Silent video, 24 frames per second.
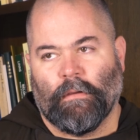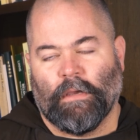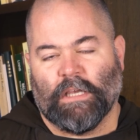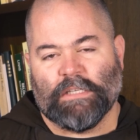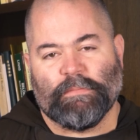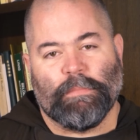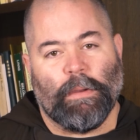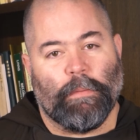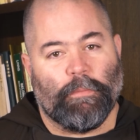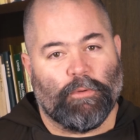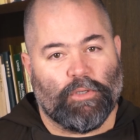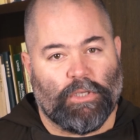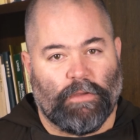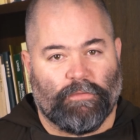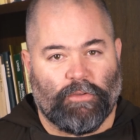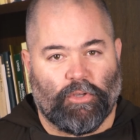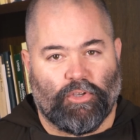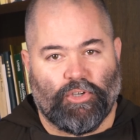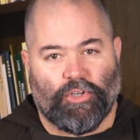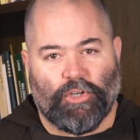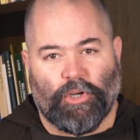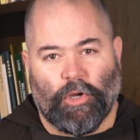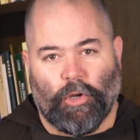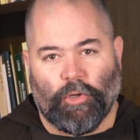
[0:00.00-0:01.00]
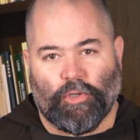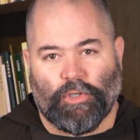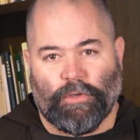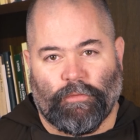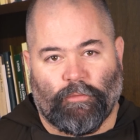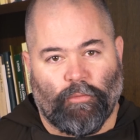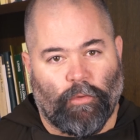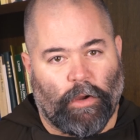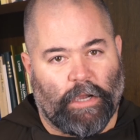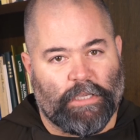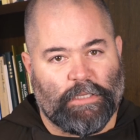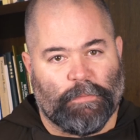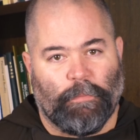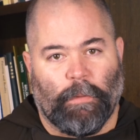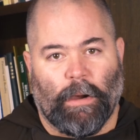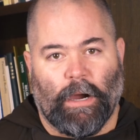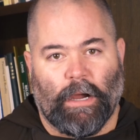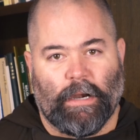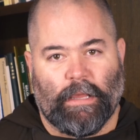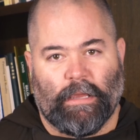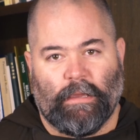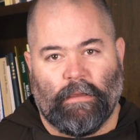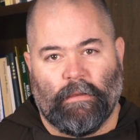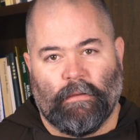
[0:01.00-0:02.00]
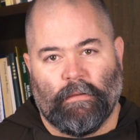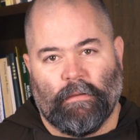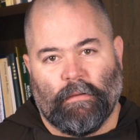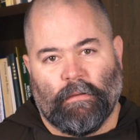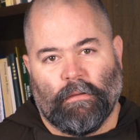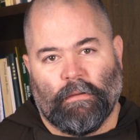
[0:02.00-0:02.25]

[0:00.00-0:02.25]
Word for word: As members of the Church of Christ's body,